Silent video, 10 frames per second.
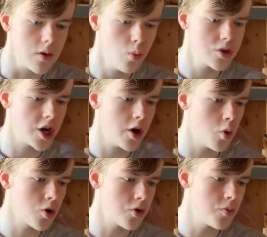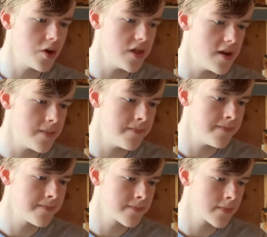which I ordered with them,
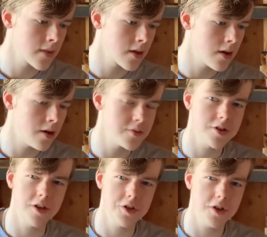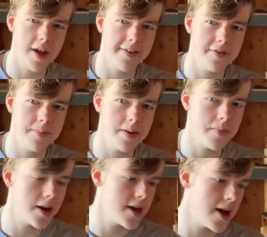so they should have them in
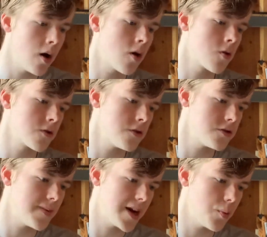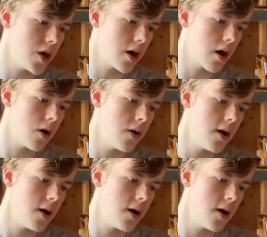by now. I ordered those about a week ago.